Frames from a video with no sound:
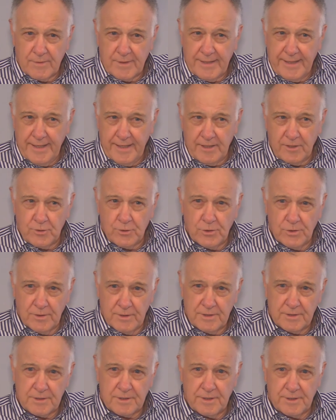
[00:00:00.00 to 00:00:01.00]
getting
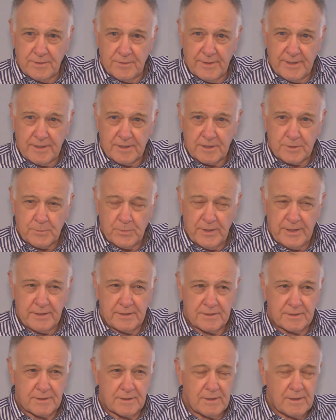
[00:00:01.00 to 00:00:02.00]
tourists to Eureka
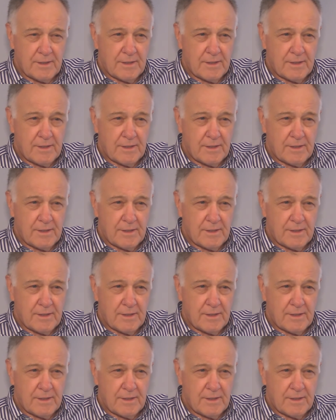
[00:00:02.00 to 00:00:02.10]
Springs,